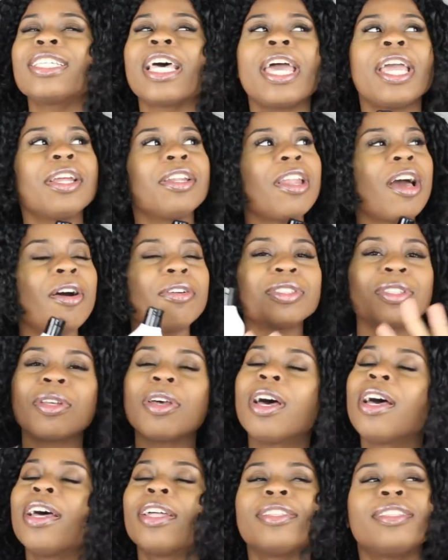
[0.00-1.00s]
Take
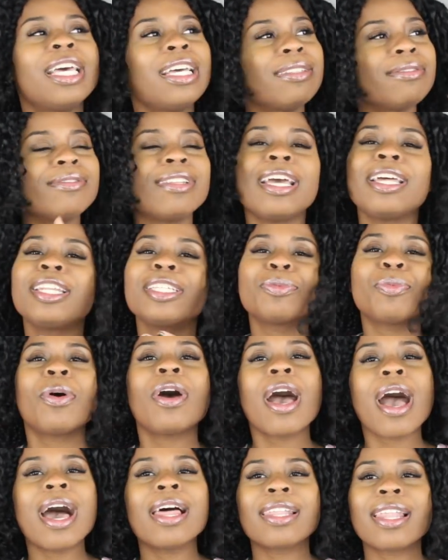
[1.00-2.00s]
notes. That is
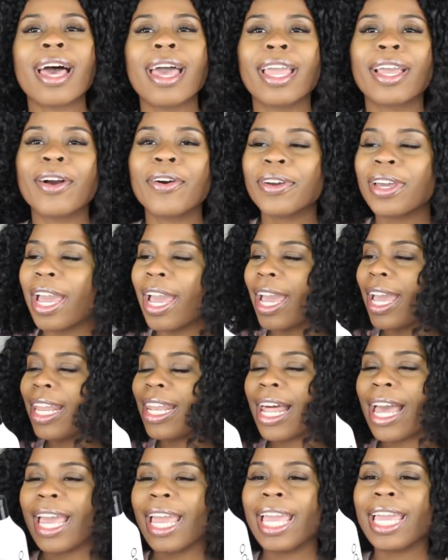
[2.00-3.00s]
what I like, okay?
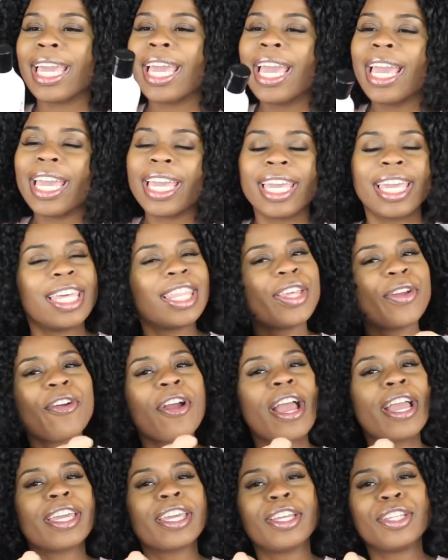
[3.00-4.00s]
Like, either
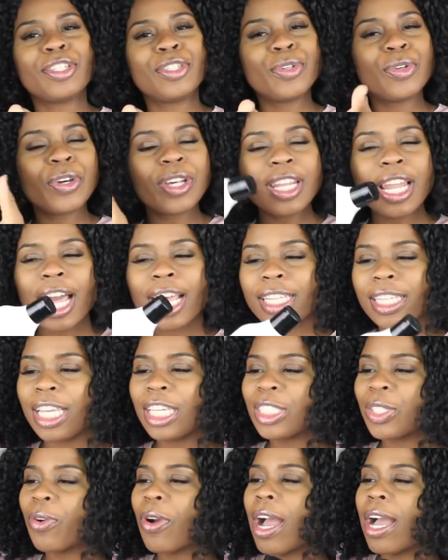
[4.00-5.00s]
I can do it like
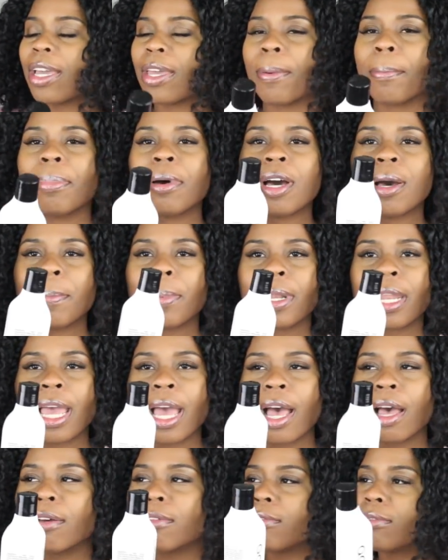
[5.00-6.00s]
this or I can pump it
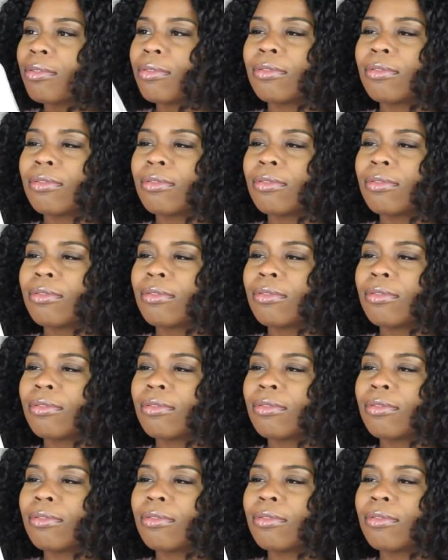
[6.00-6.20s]
out.